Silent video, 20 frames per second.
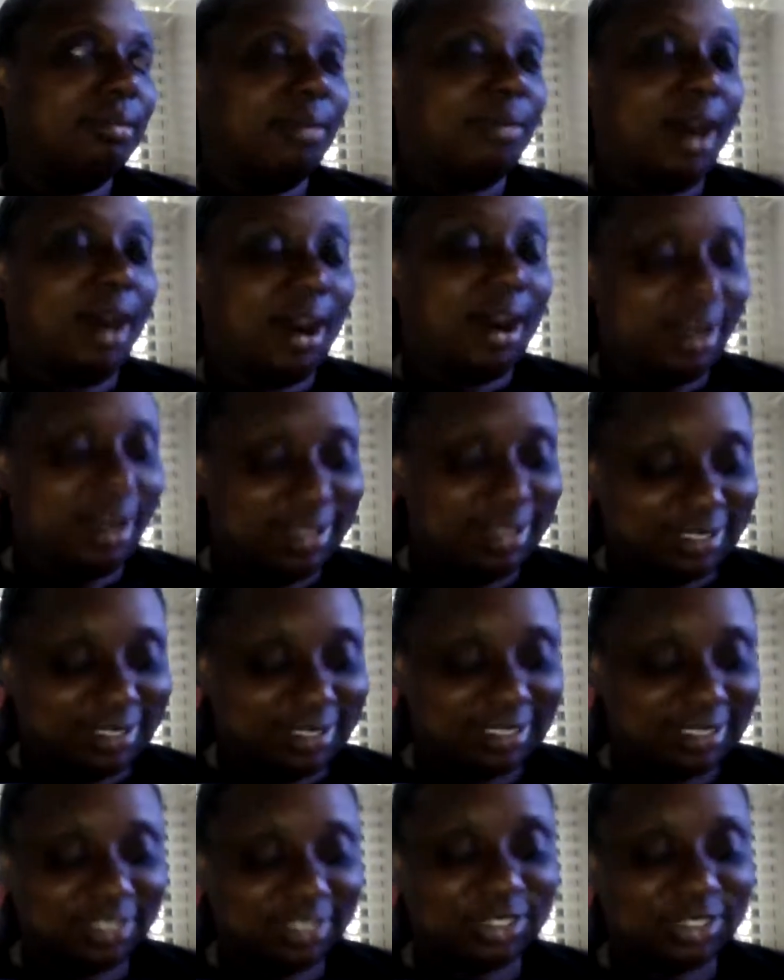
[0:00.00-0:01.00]
Ma,
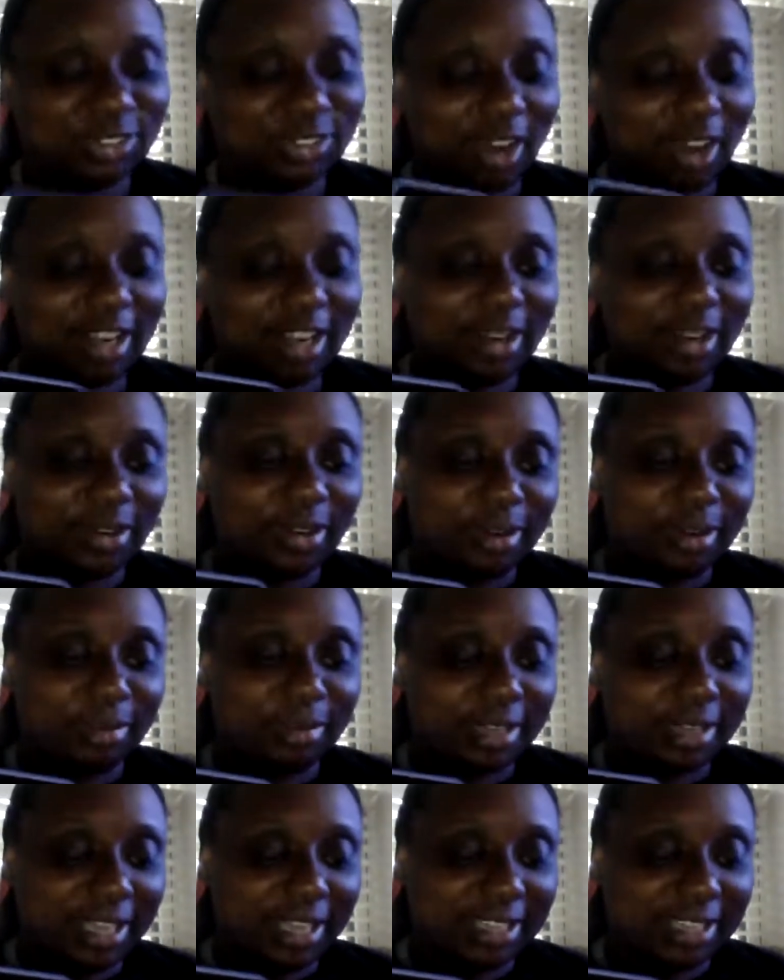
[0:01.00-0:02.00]
try to go to them
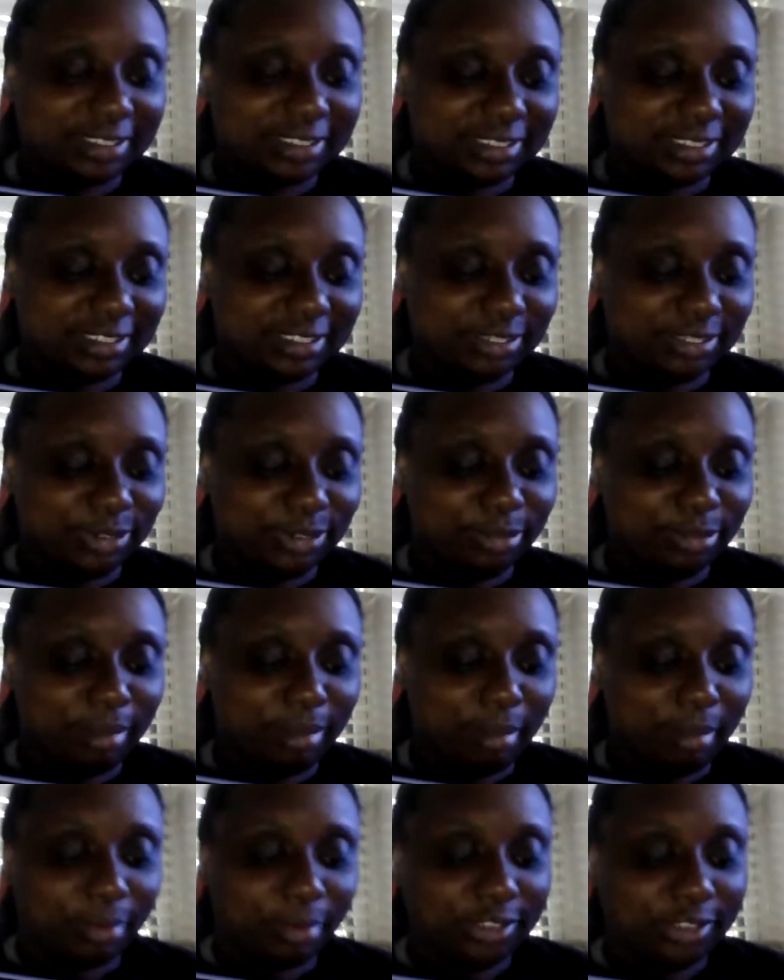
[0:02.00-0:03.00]
classes. Do you
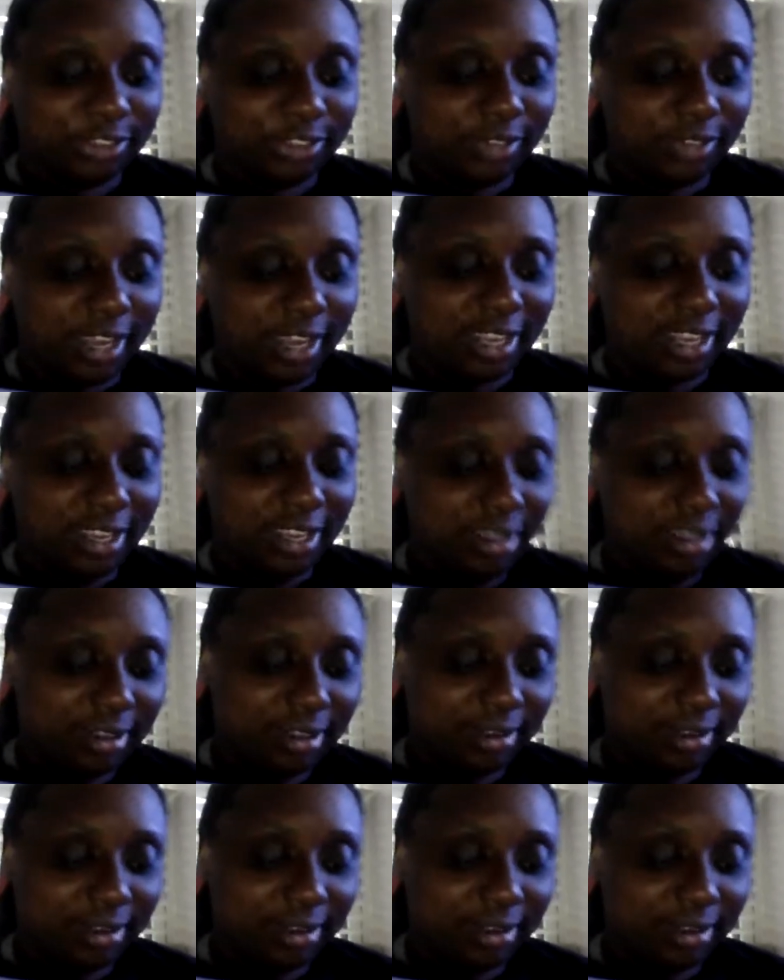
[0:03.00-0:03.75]
remember what you ate?